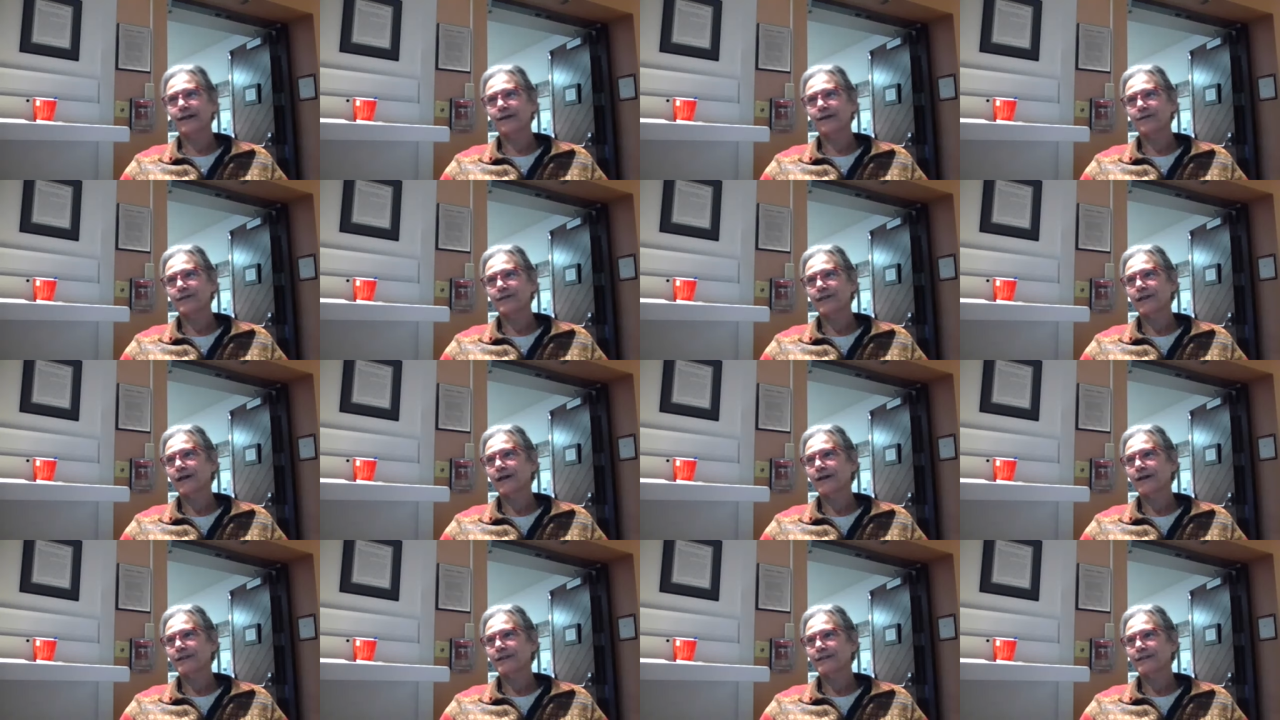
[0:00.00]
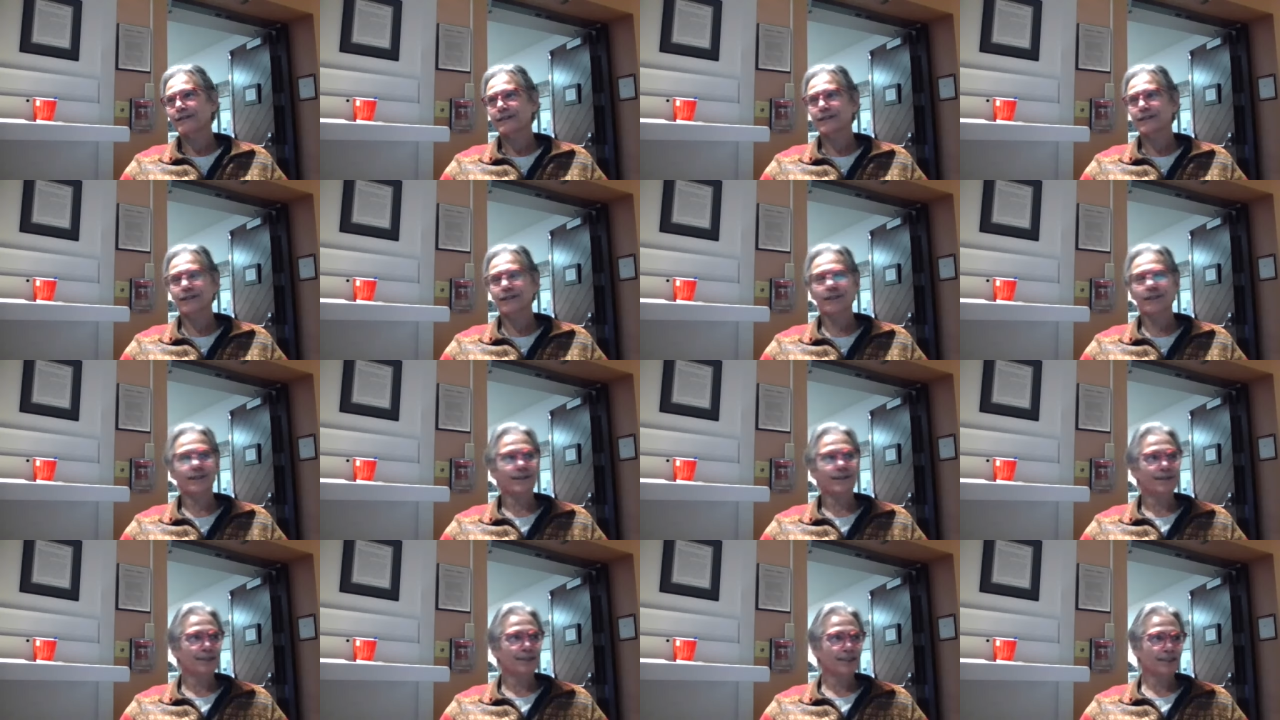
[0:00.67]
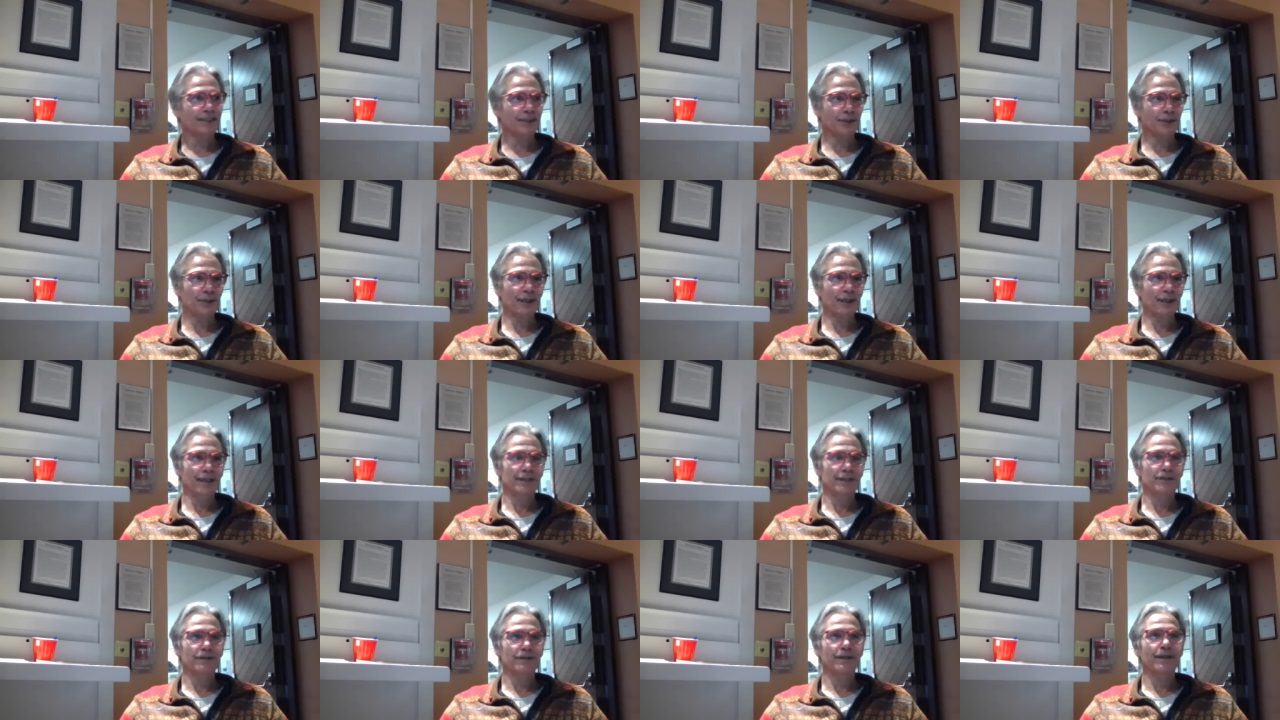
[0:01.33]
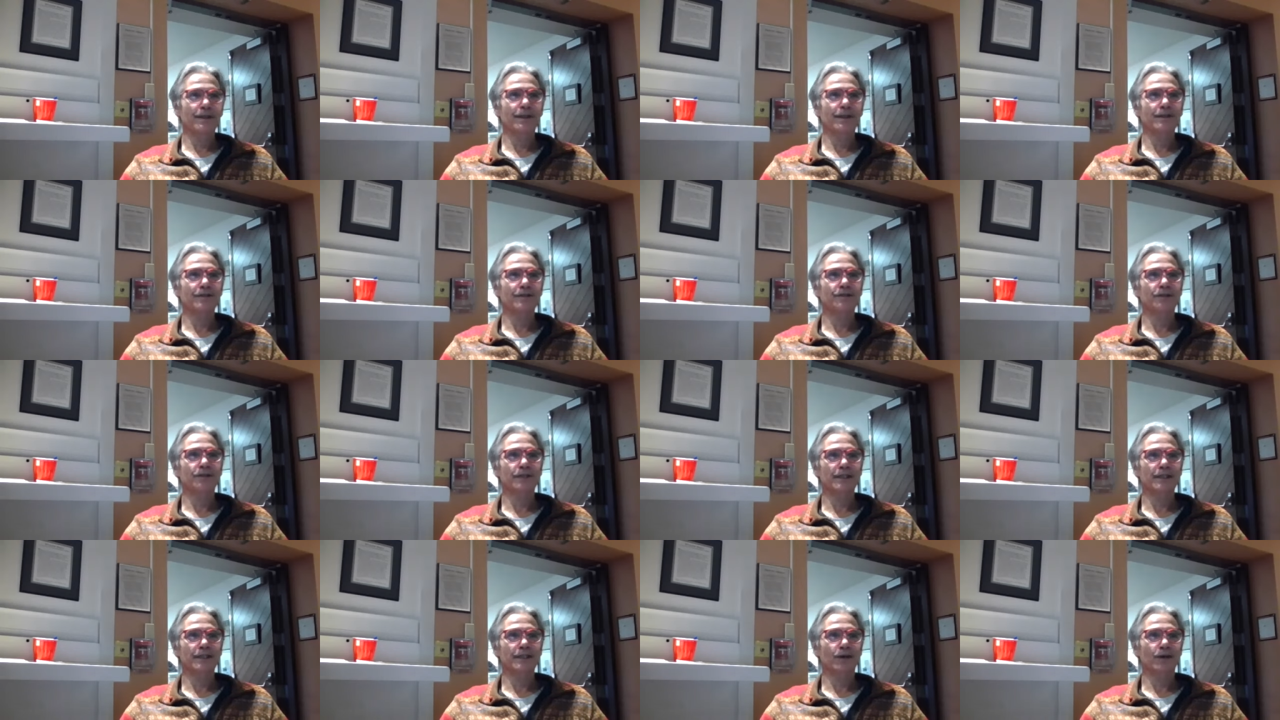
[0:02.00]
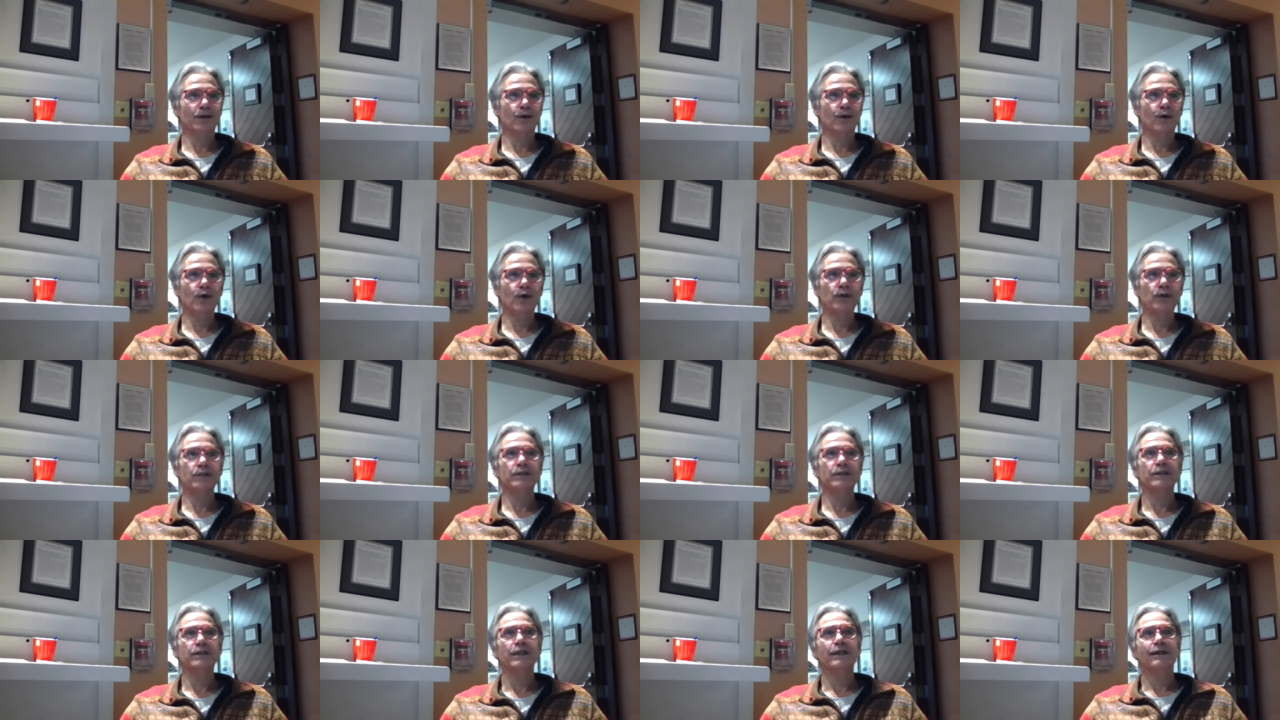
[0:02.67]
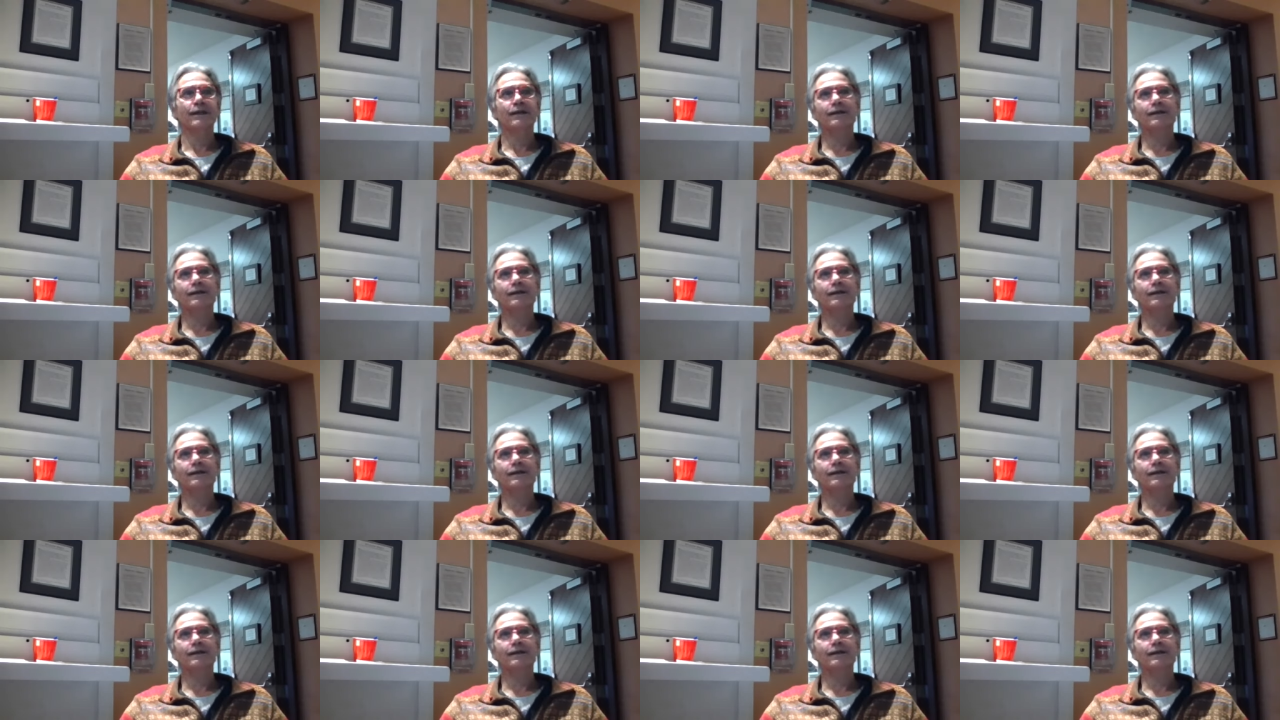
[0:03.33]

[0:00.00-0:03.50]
I was locked into just doing our old